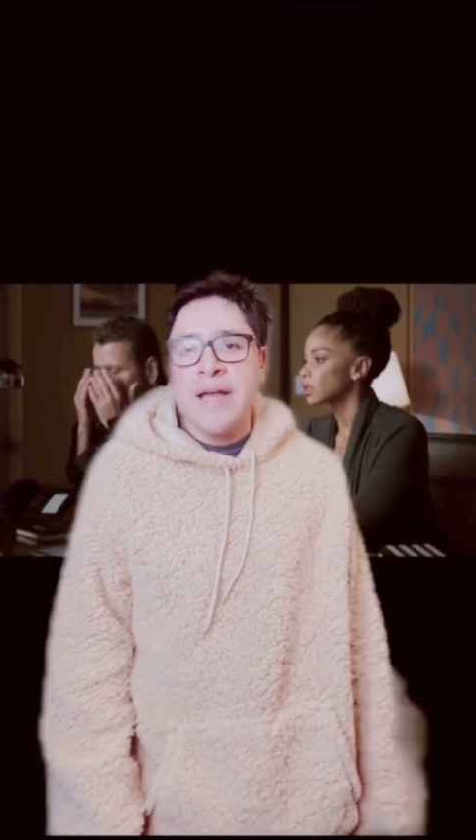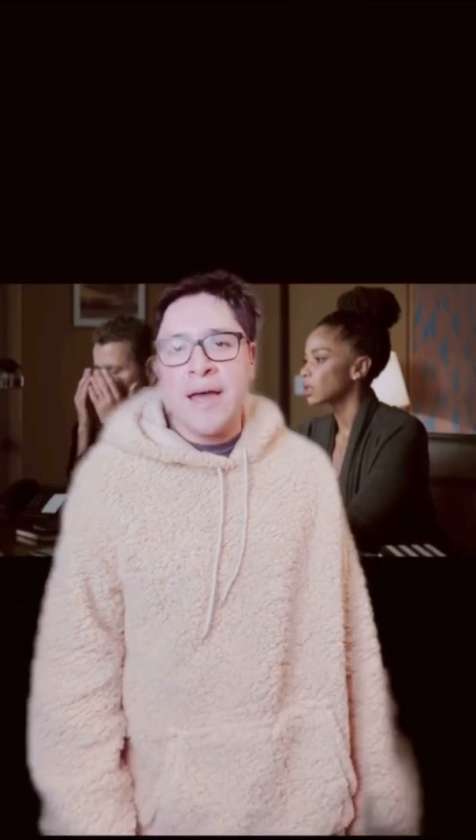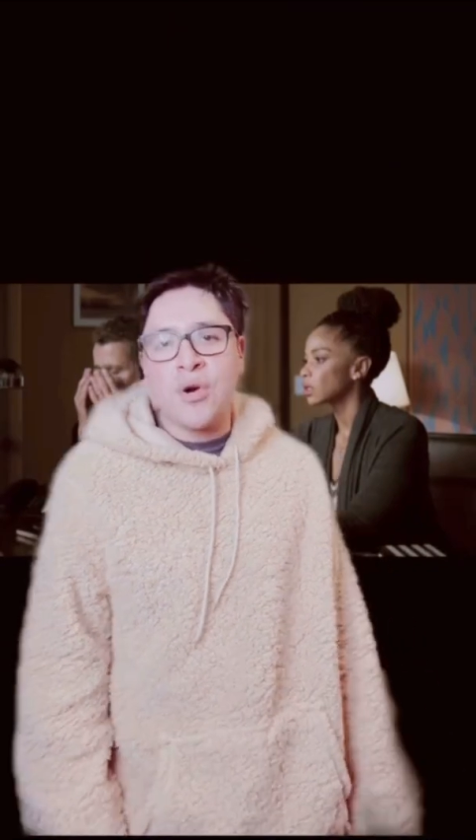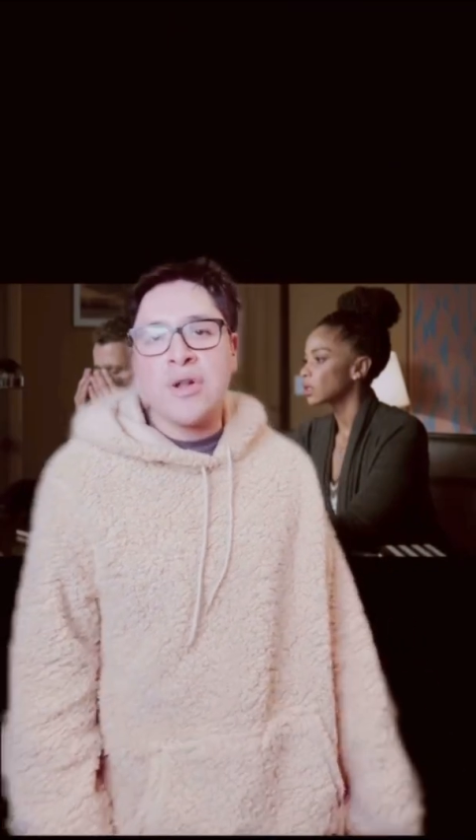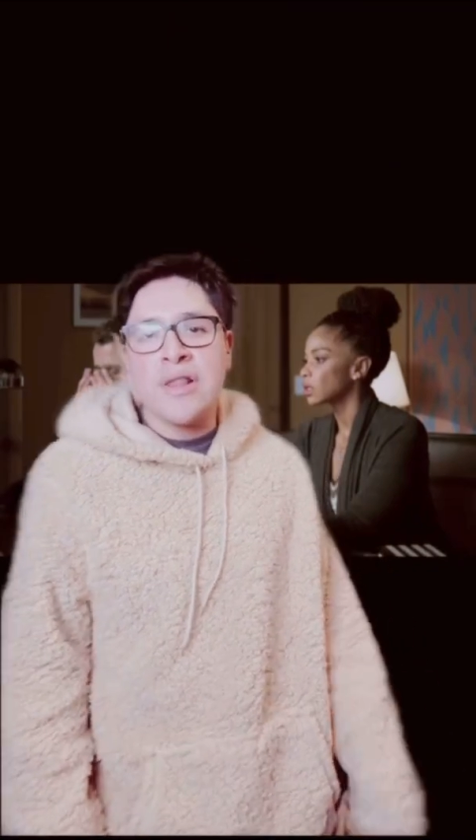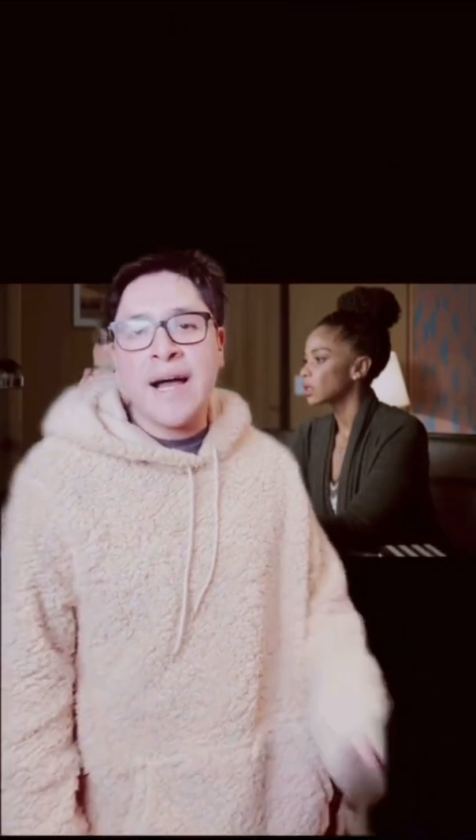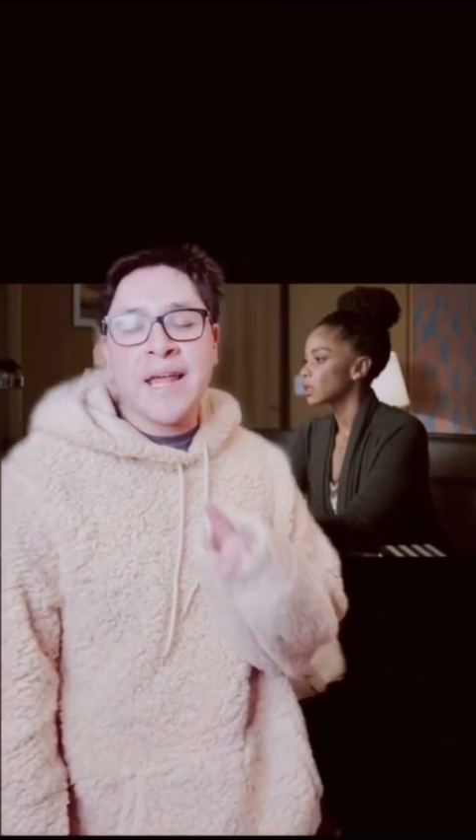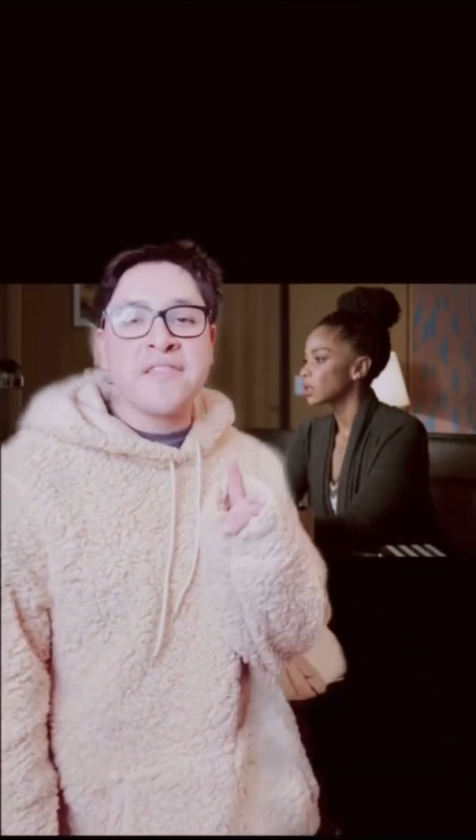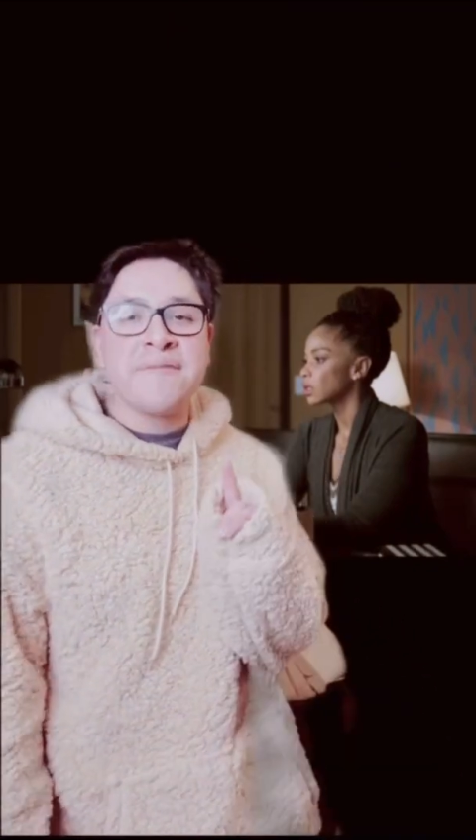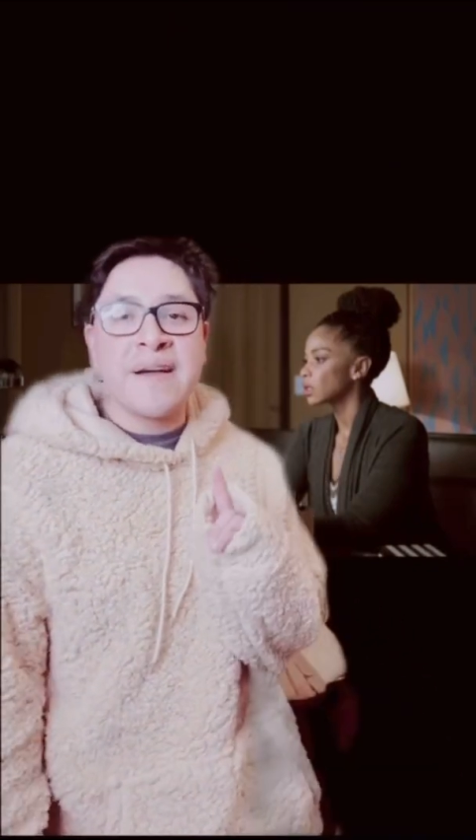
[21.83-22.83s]
and her lying
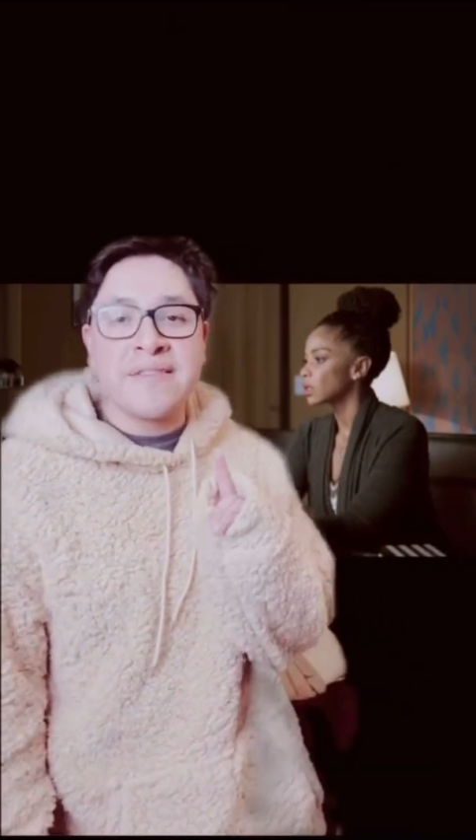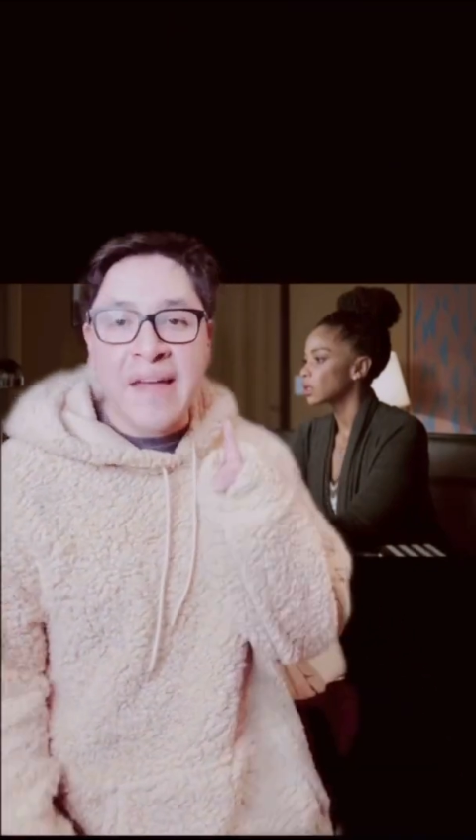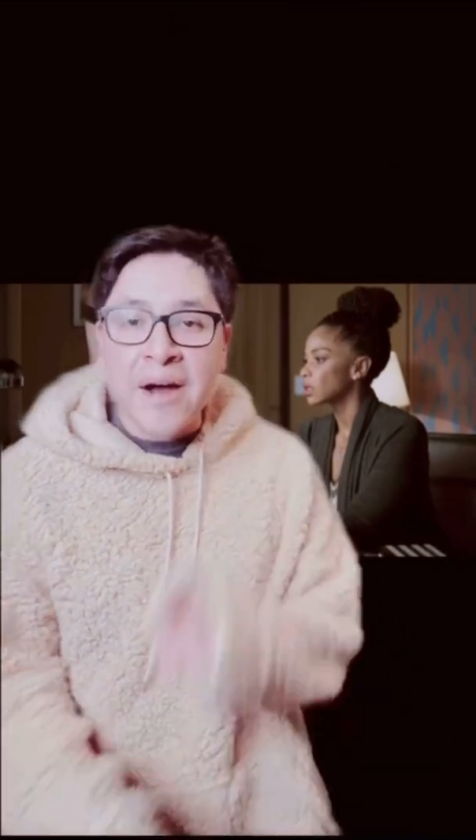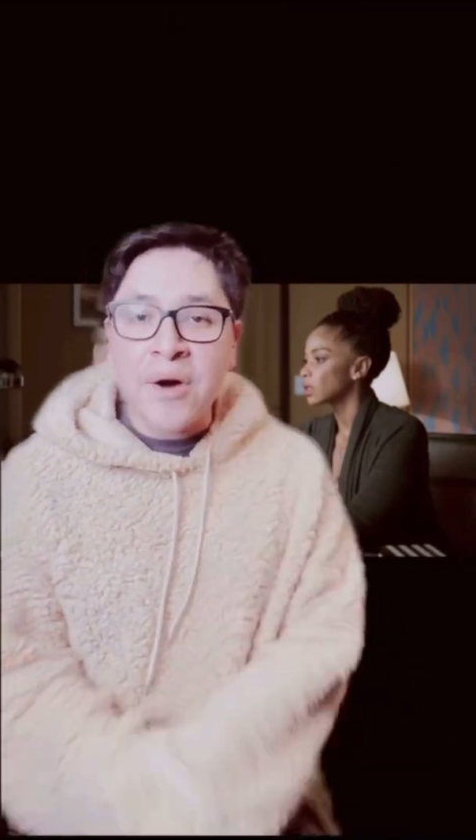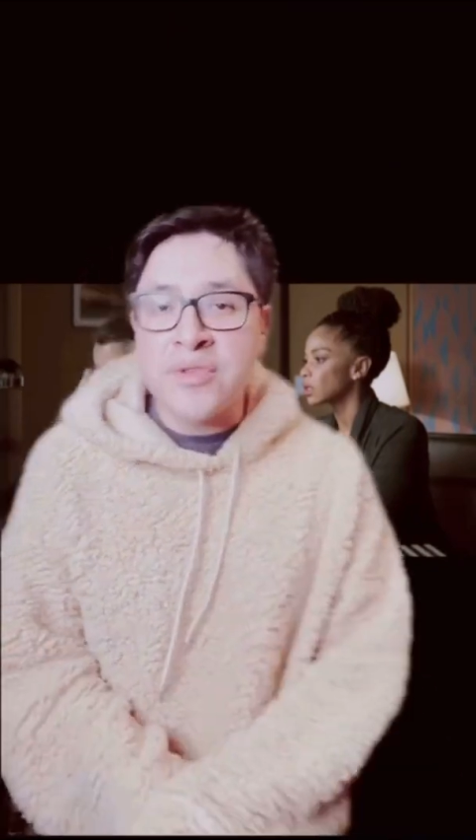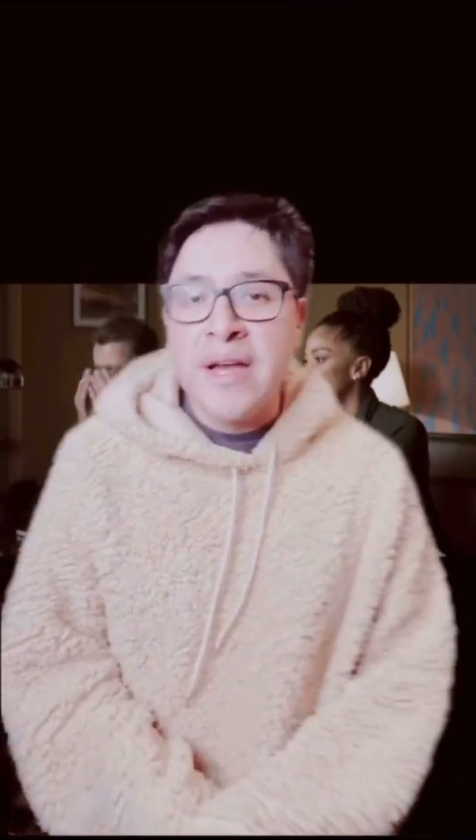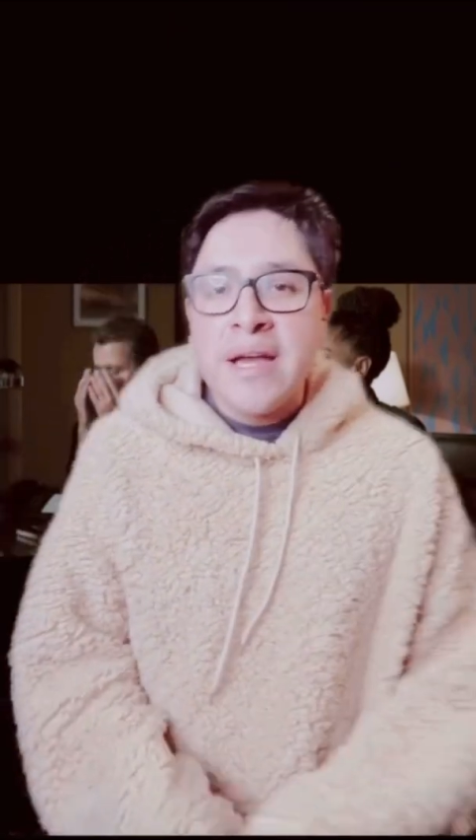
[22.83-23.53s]
ass finds out